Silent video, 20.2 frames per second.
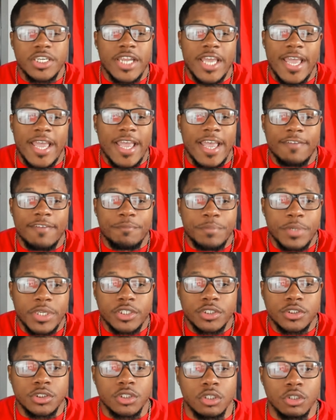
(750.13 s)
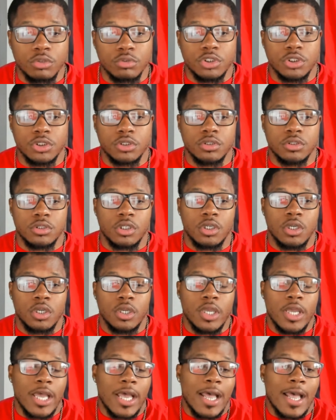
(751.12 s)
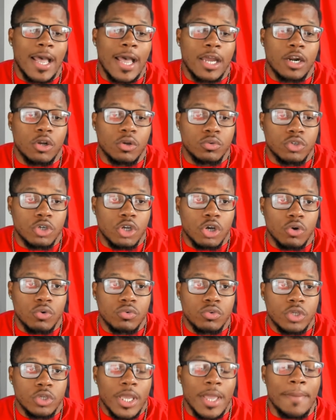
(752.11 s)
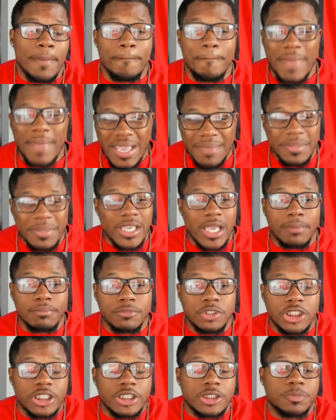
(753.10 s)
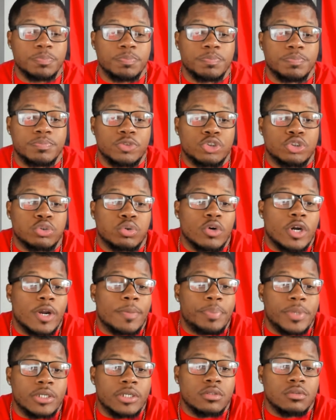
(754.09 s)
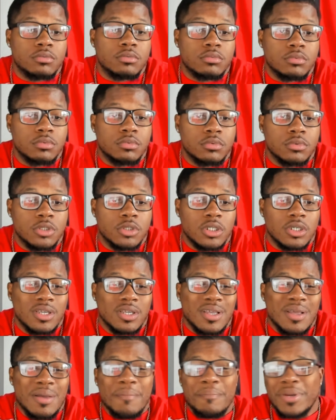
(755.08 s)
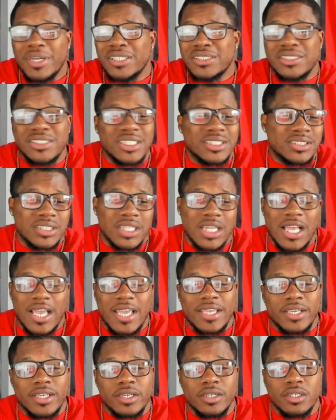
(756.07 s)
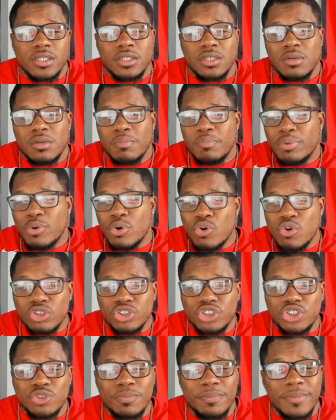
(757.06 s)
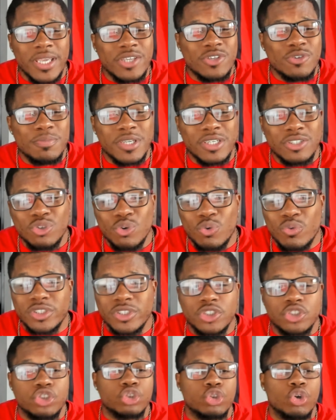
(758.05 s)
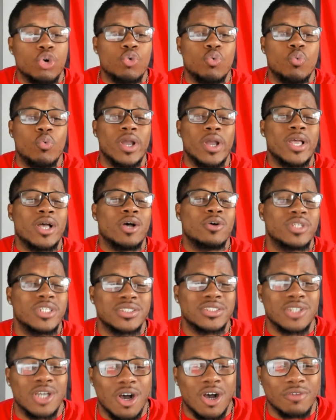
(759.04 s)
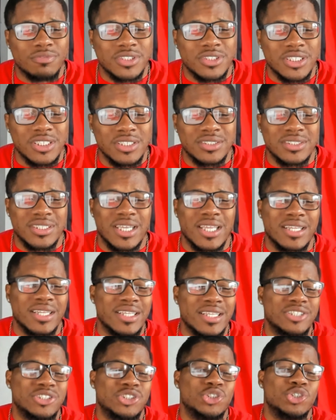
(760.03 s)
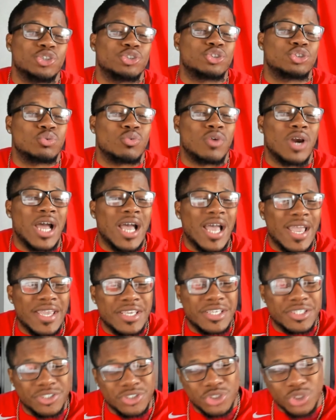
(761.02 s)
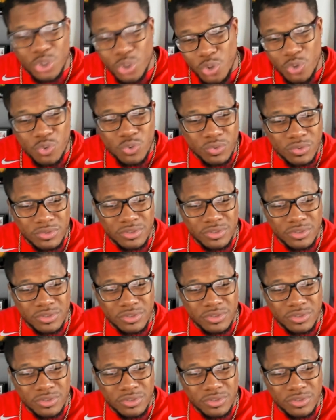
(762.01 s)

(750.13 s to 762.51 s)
that have been a solution? I don't know. Maybe I'm just tripping, but it's just like, Bulls, you've been doing so well this offseason. At least you're trying to.